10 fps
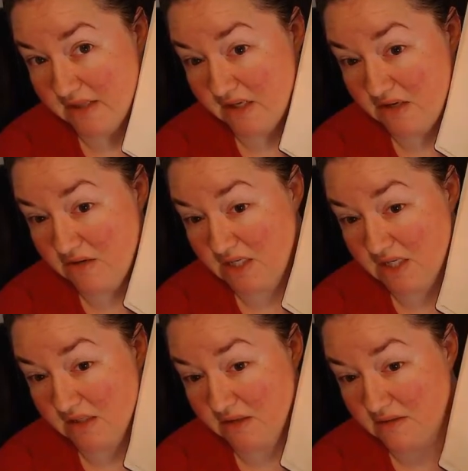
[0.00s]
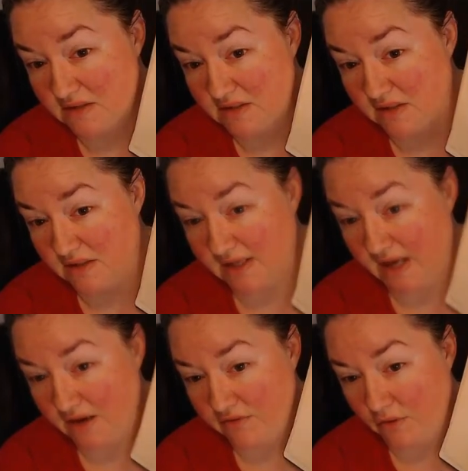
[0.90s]
that you need to to
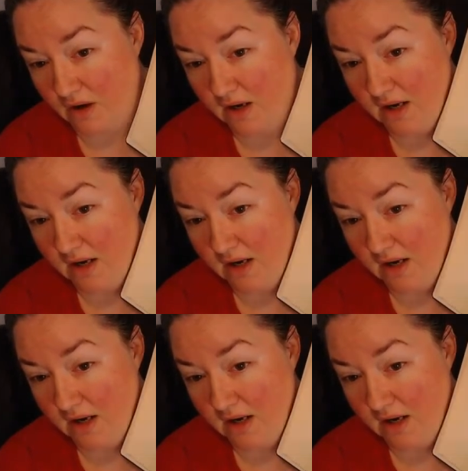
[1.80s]
account for.